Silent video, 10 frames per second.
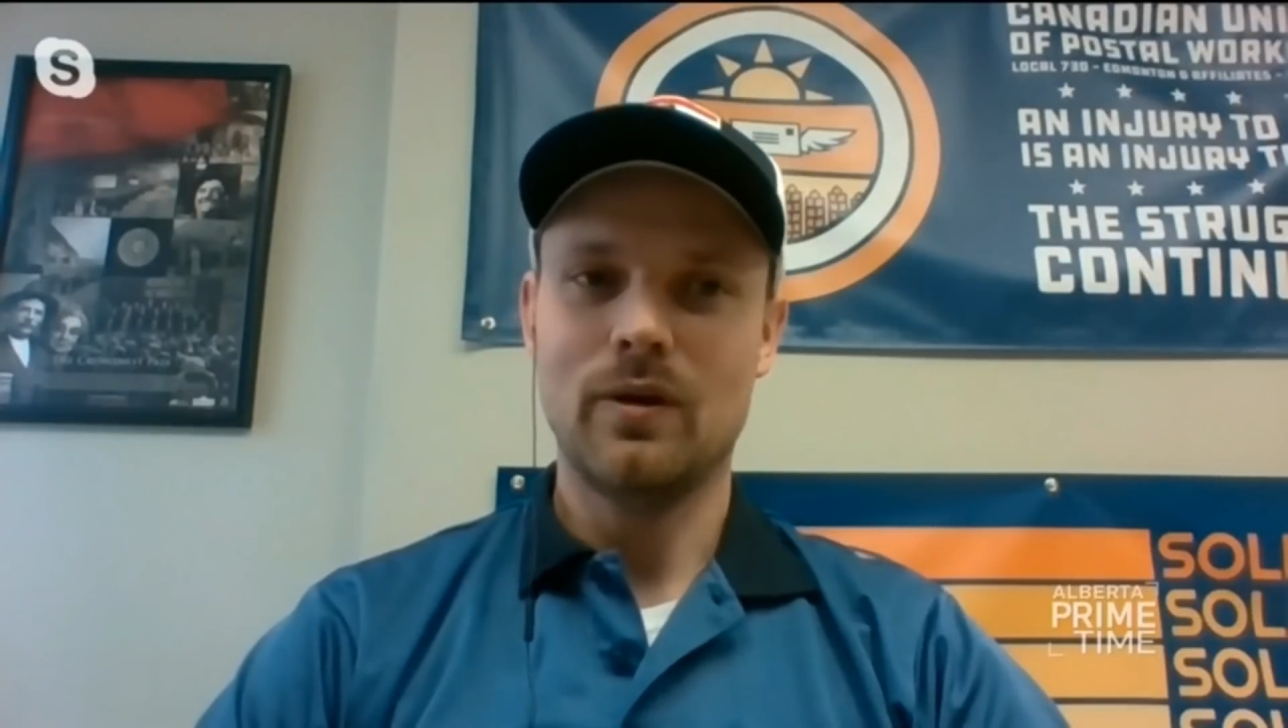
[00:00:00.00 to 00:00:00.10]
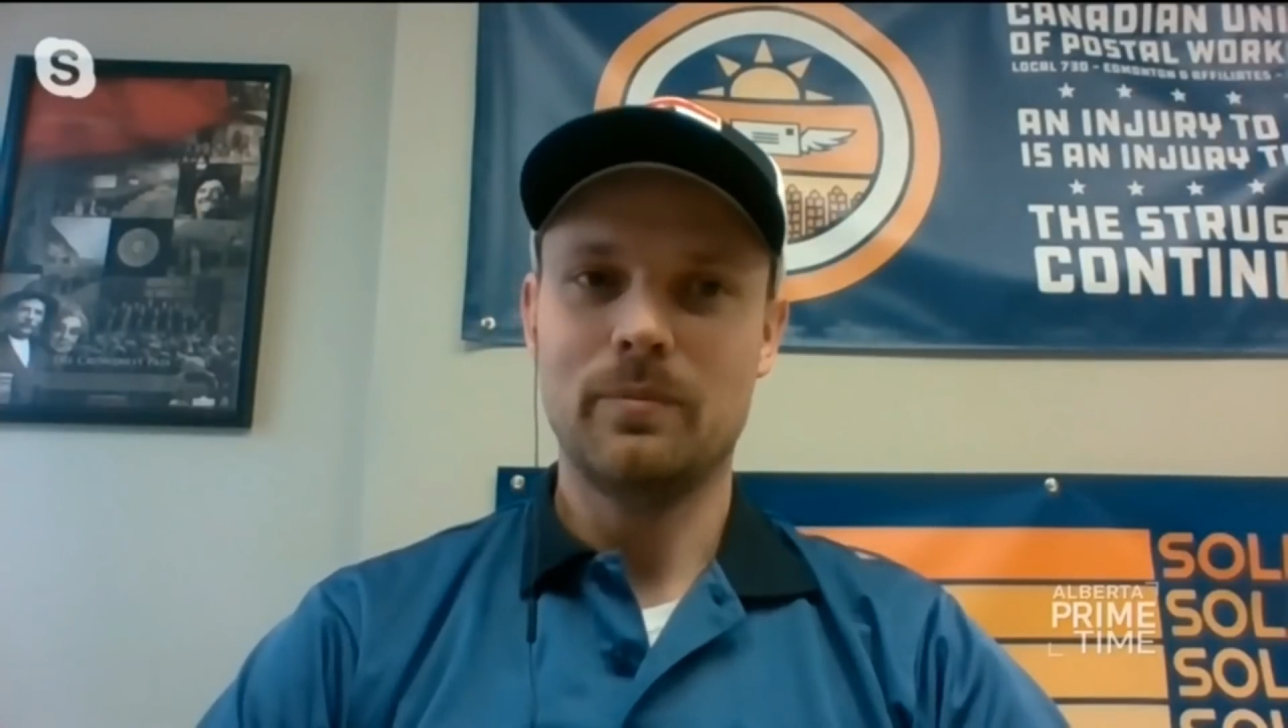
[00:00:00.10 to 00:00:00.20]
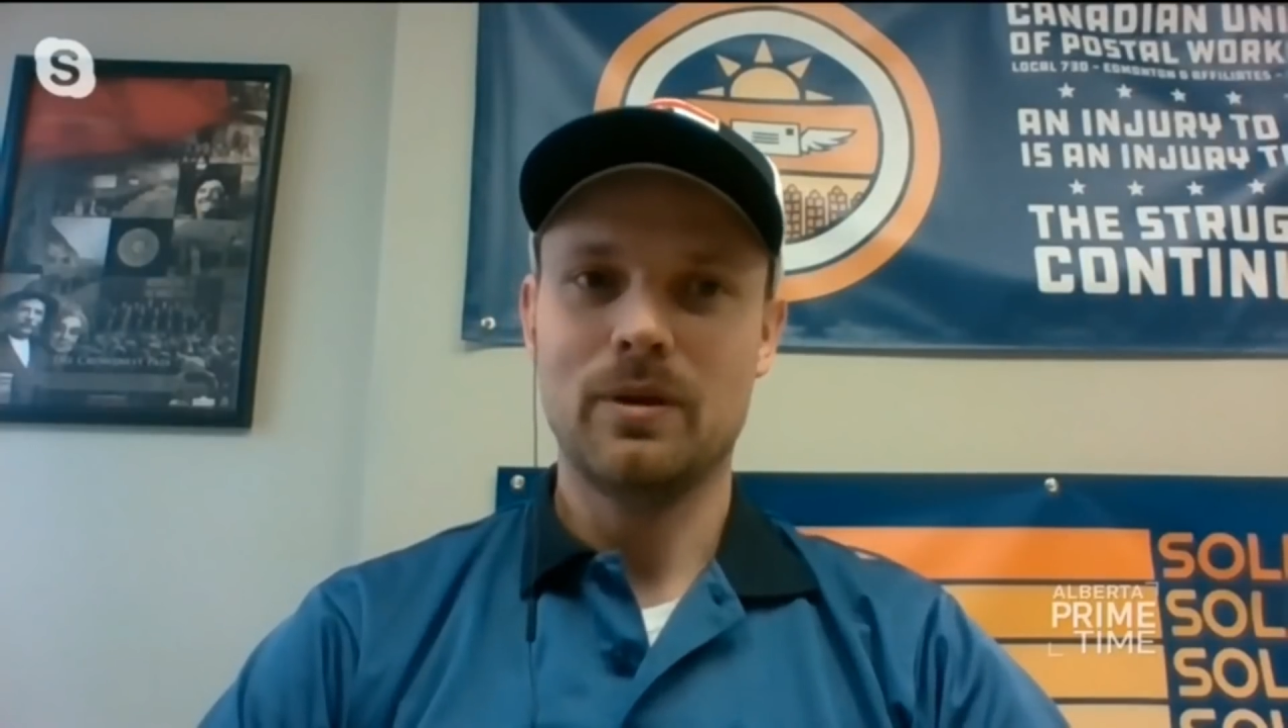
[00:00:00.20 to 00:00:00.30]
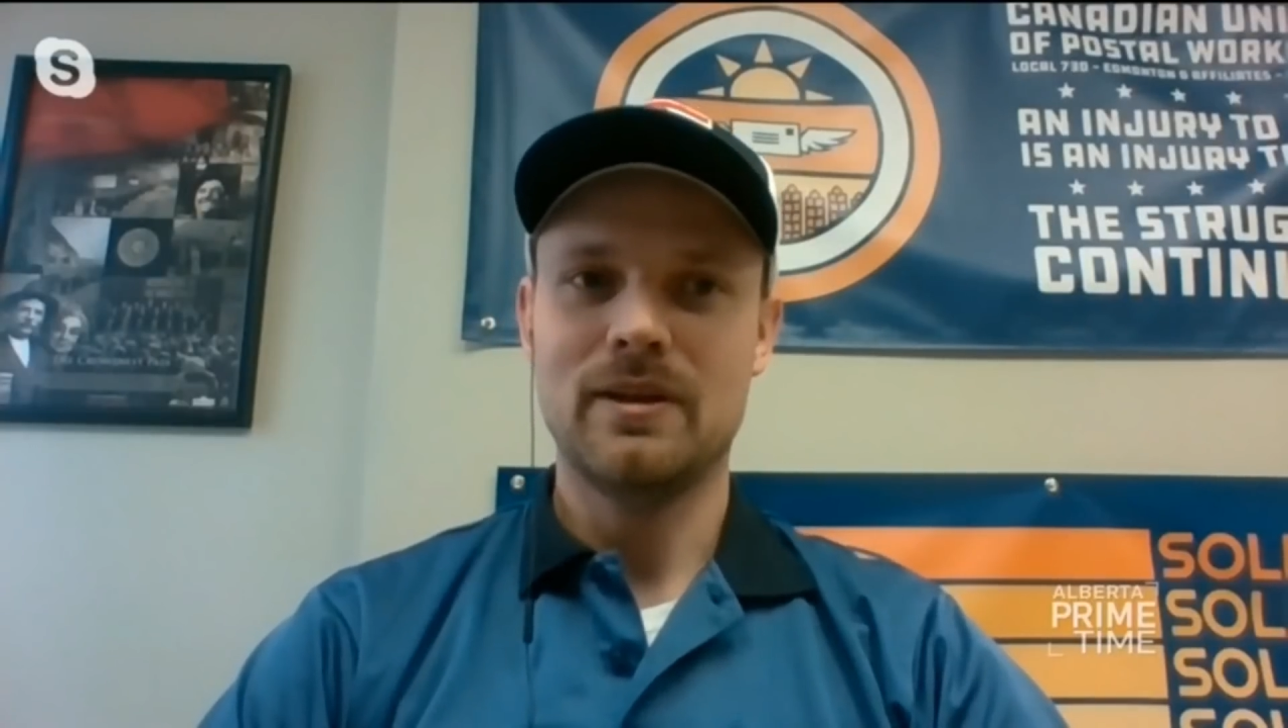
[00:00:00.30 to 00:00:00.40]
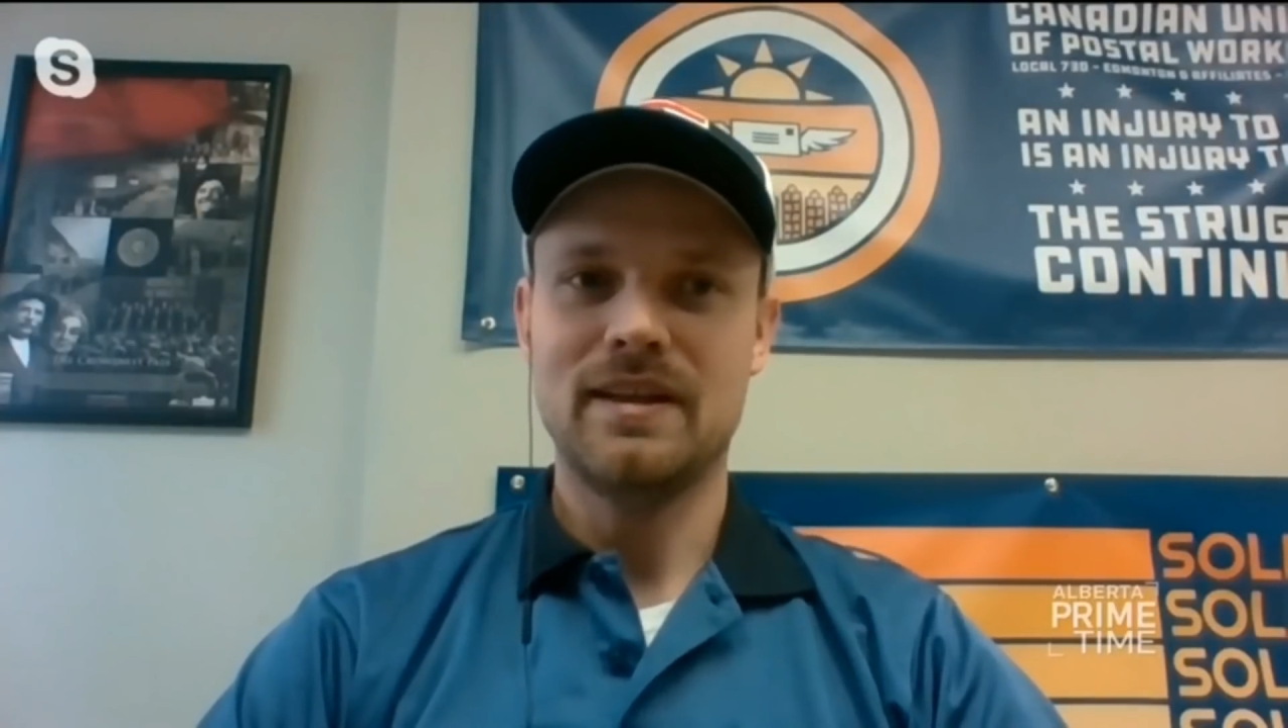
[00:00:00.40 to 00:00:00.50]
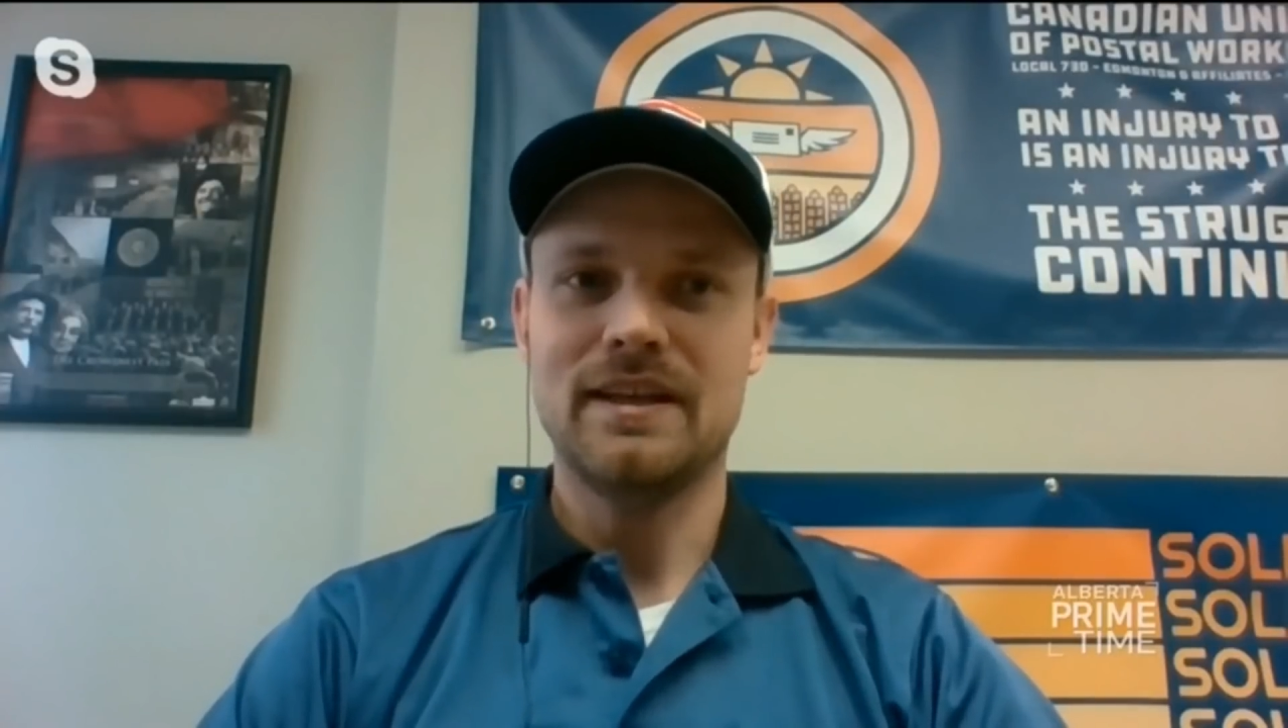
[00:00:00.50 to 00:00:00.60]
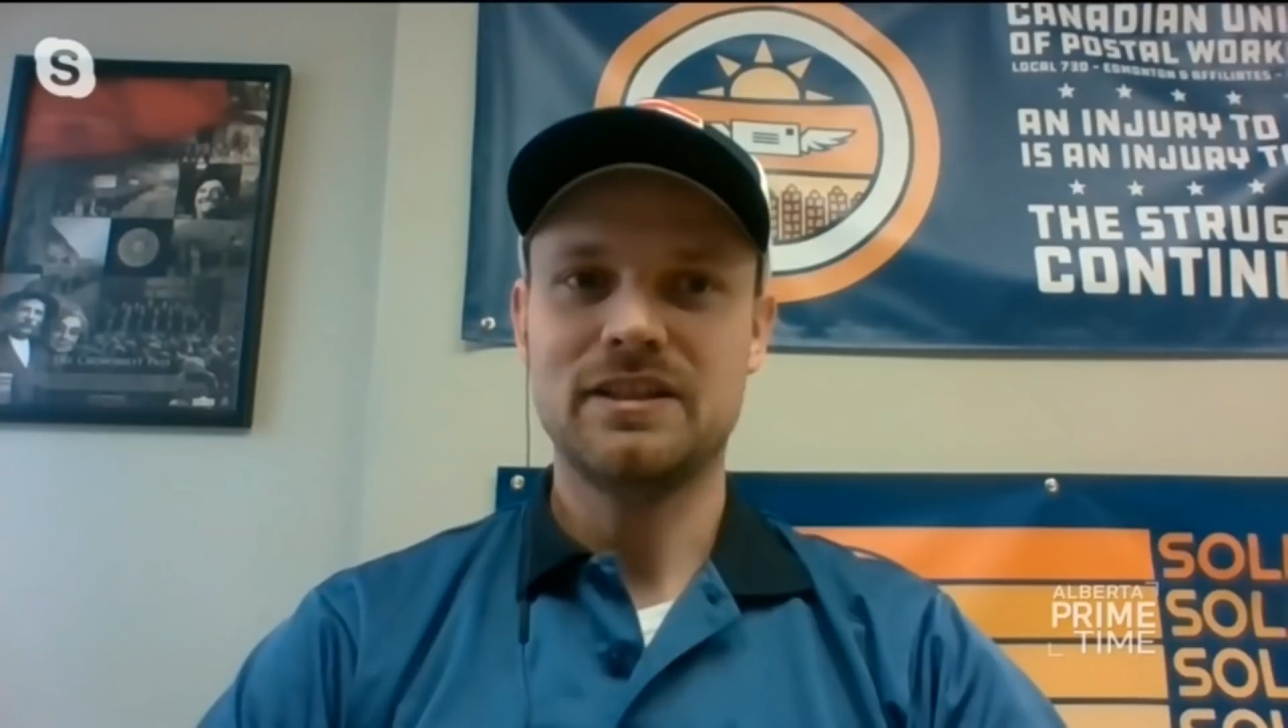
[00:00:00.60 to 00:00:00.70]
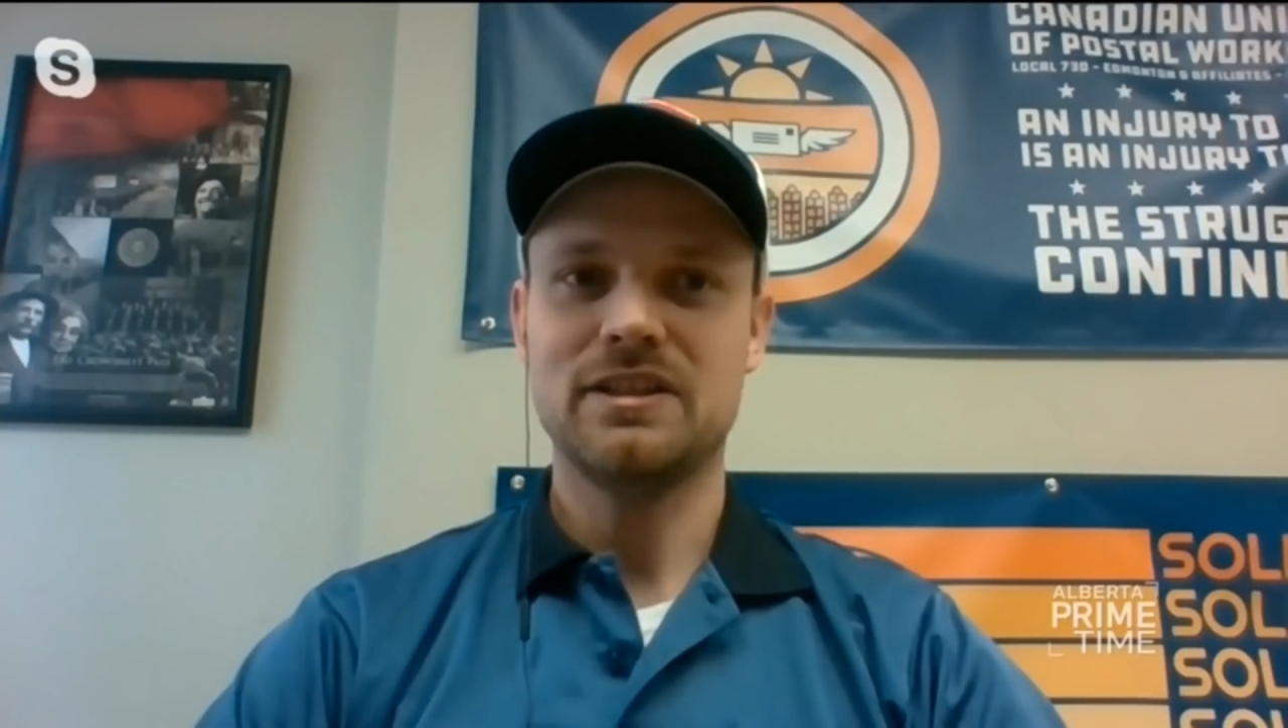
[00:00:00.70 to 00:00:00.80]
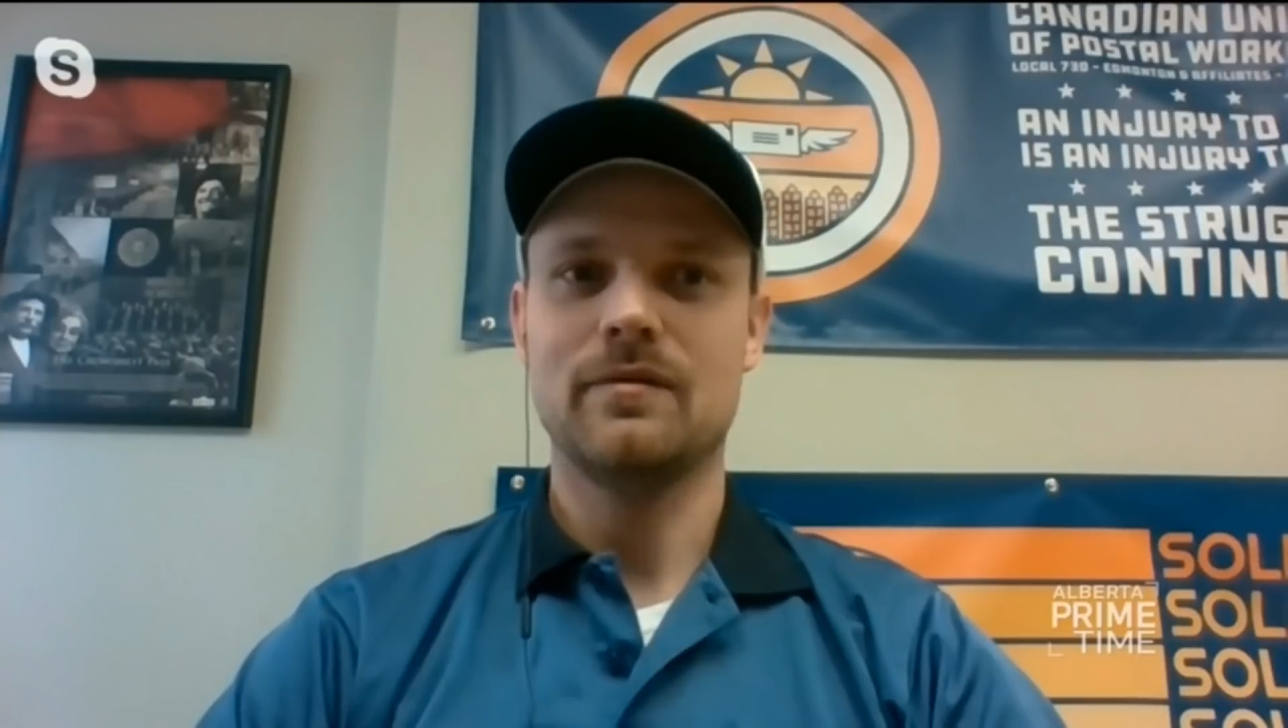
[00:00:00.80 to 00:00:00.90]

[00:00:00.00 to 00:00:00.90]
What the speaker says: implementation